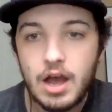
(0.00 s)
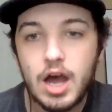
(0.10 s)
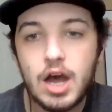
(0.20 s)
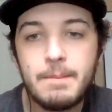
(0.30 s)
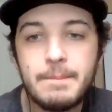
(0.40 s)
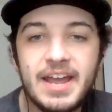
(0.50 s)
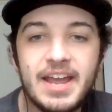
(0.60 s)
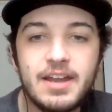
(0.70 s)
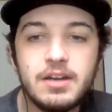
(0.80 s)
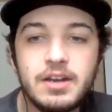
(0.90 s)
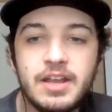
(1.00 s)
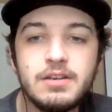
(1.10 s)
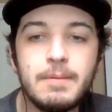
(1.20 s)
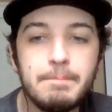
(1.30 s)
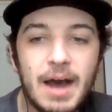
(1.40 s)
Um, and it,
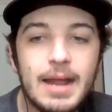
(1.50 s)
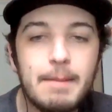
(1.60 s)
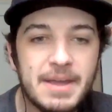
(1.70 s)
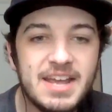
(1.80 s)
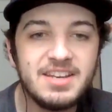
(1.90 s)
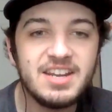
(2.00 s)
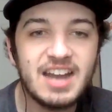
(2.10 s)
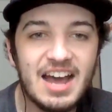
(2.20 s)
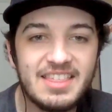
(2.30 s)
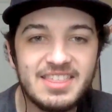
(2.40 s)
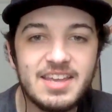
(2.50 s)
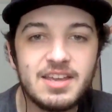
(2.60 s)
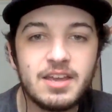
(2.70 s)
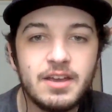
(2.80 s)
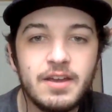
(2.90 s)
in my opinion, I think